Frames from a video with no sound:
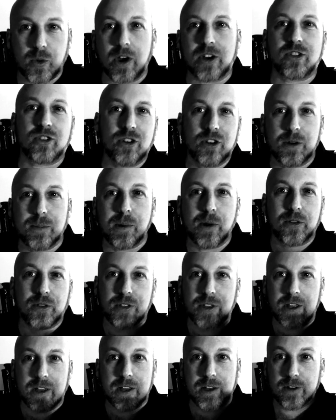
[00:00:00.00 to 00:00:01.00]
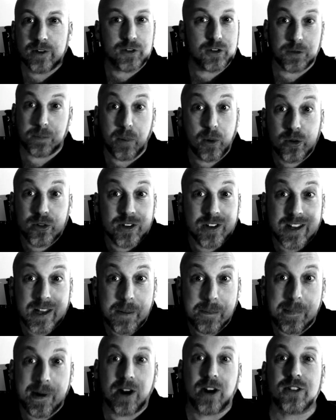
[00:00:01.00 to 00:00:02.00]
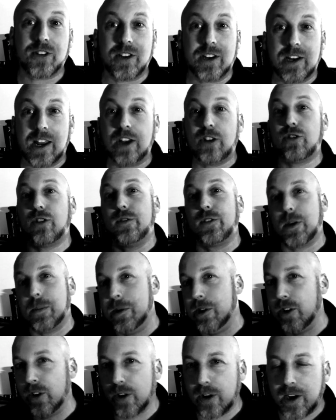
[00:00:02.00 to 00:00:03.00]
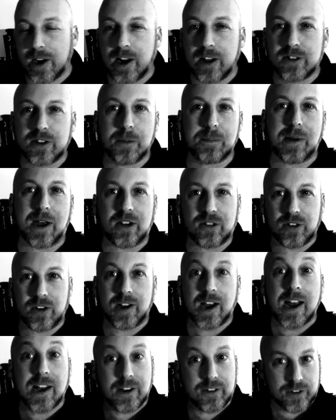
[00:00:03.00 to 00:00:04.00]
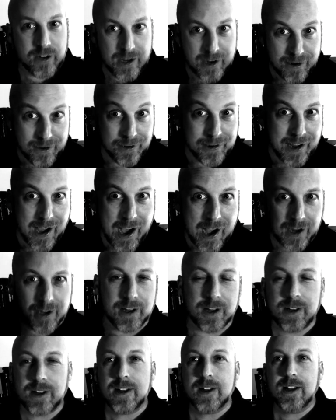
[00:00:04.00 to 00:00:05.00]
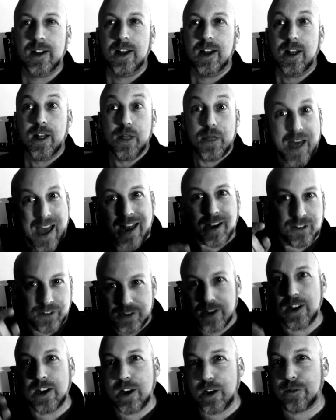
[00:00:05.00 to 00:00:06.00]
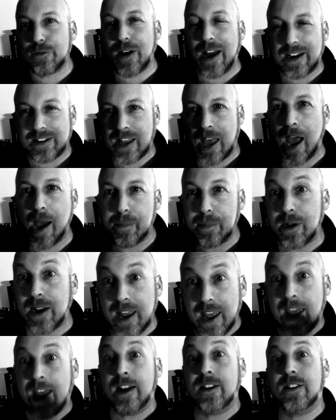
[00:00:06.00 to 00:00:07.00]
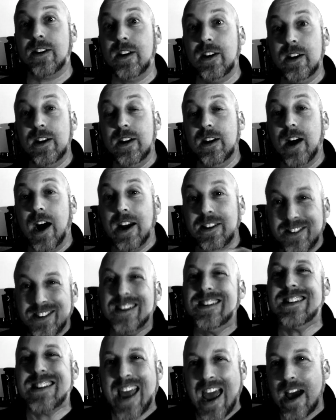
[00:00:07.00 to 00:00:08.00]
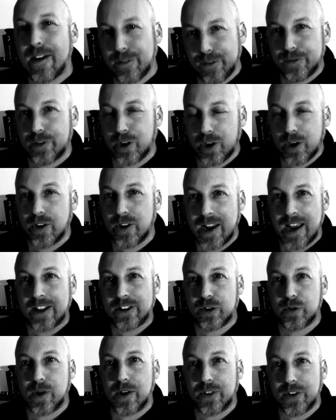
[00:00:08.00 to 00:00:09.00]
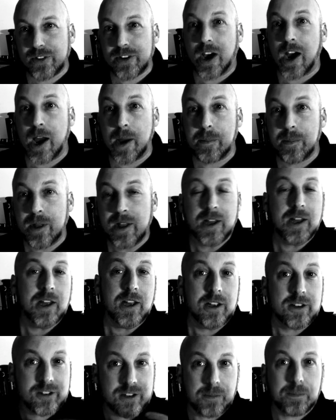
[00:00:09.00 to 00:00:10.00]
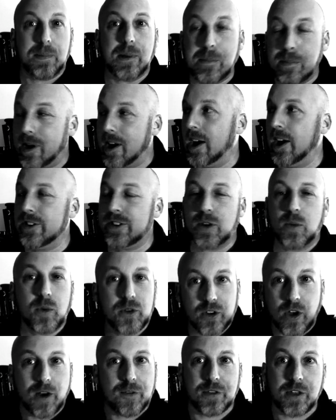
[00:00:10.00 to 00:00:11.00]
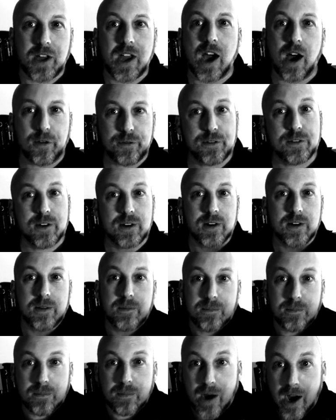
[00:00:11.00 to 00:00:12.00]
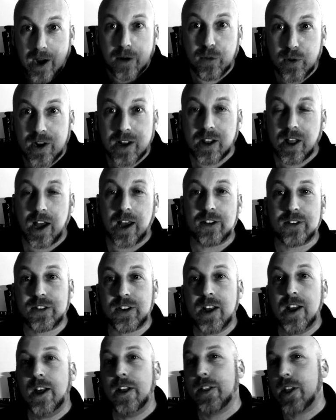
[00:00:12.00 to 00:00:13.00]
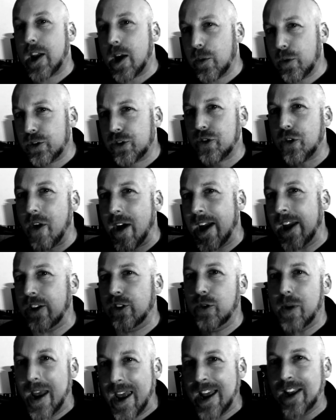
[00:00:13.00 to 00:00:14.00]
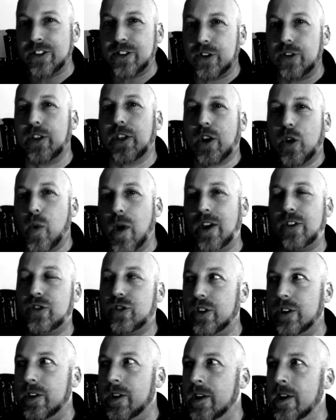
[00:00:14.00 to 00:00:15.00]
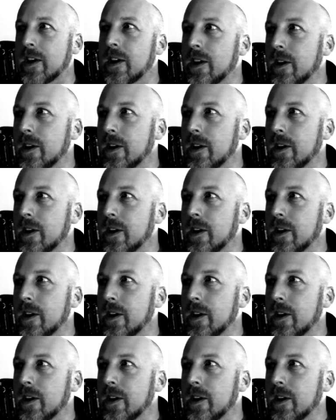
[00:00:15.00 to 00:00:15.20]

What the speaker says: question about the supposedly embarrassing nature of community organized compassion and kindness, or C.O.C.K, that did in fact happen, and I didn't have a very good answer at the time simply because it was off the cuff. I realized that I was trying to answer the question